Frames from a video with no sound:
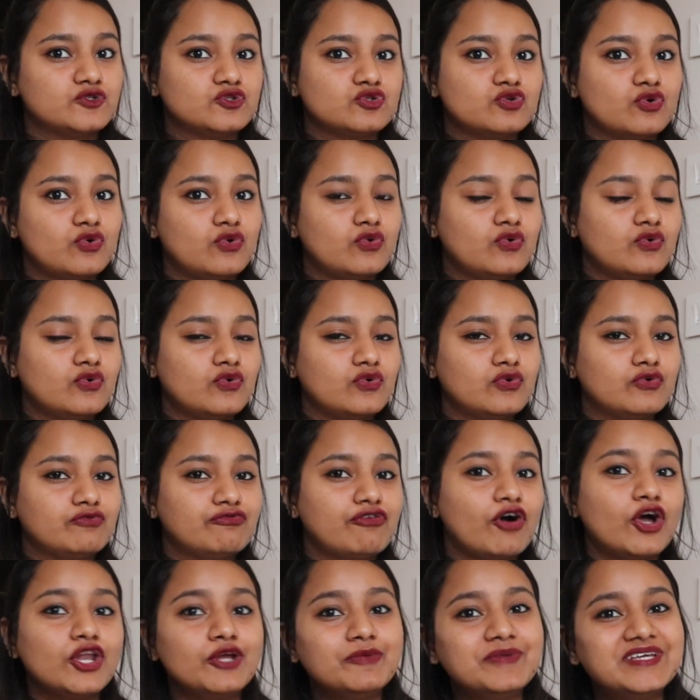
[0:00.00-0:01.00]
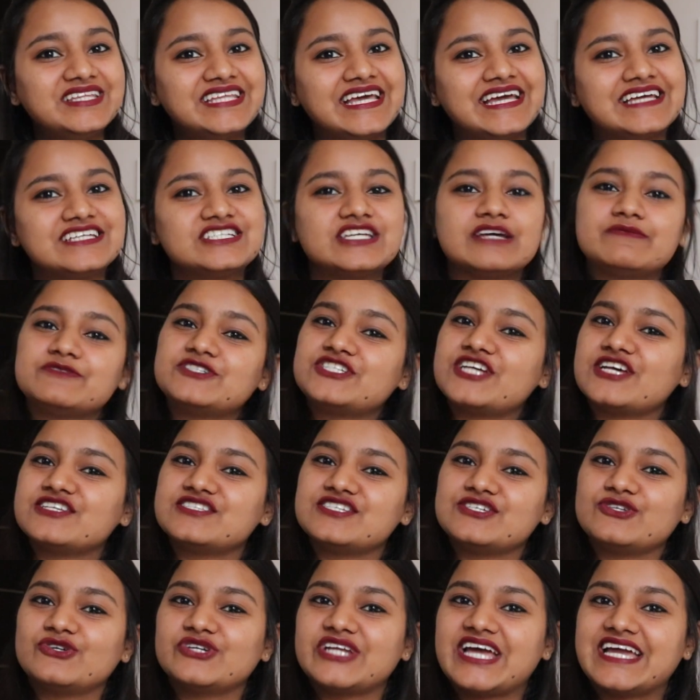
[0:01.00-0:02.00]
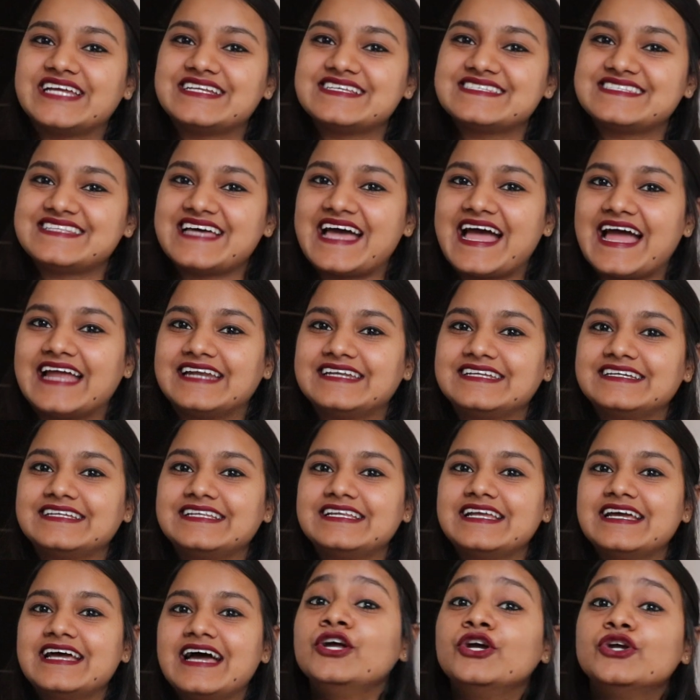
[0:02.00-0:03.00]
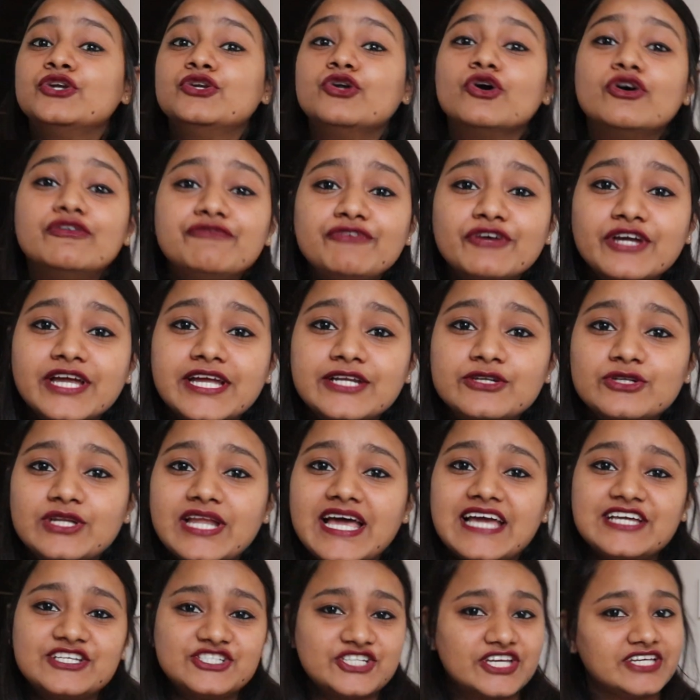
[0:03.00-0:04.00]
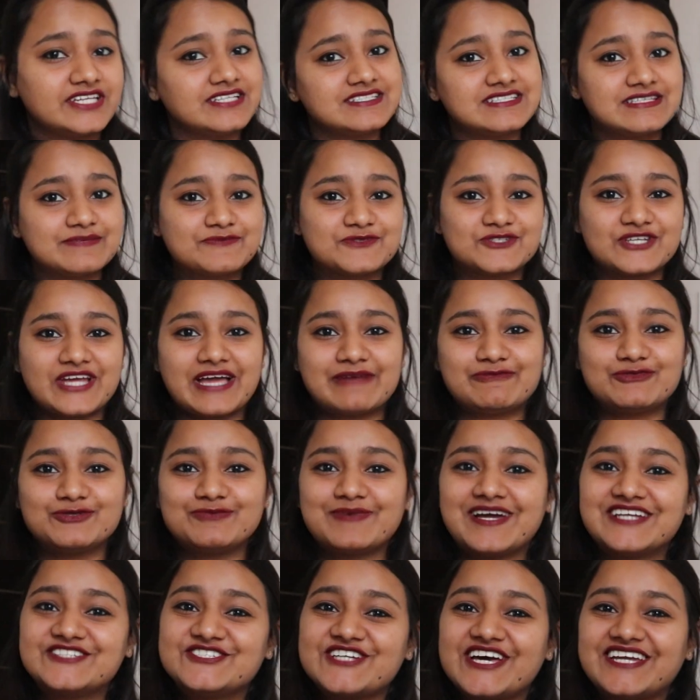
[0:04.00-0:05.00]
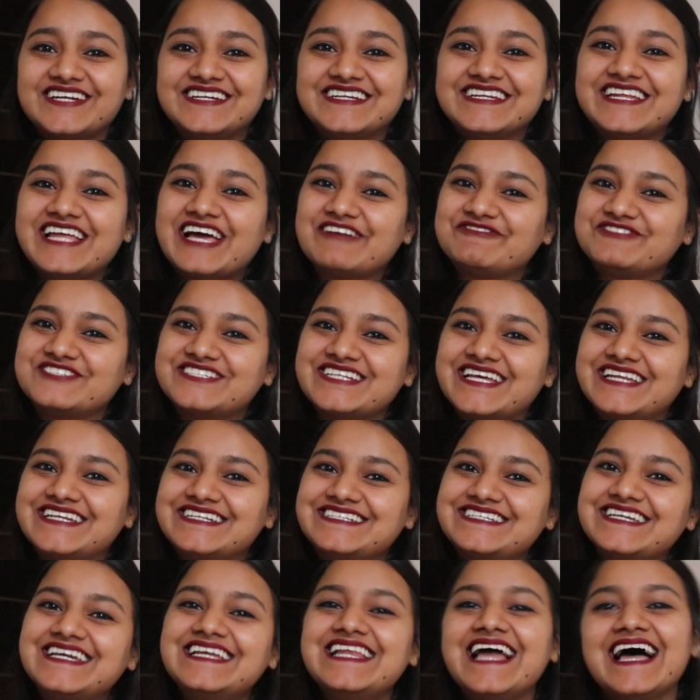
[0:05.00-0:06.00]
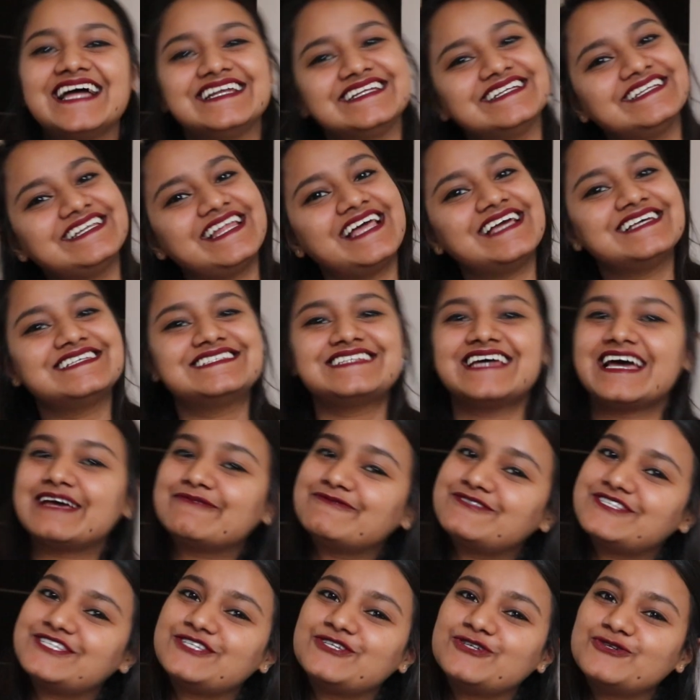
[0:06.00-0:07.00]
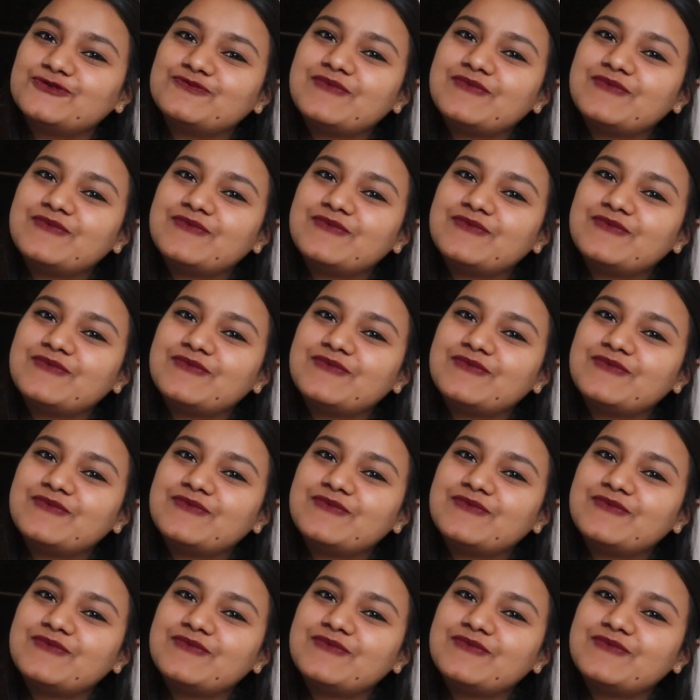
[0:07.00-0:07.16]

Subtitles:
So follow me there. Sharmishta09 is the handle. Don't forget to like, share and subscribe to my channel Live to Tell a Tale. Until next time, see you.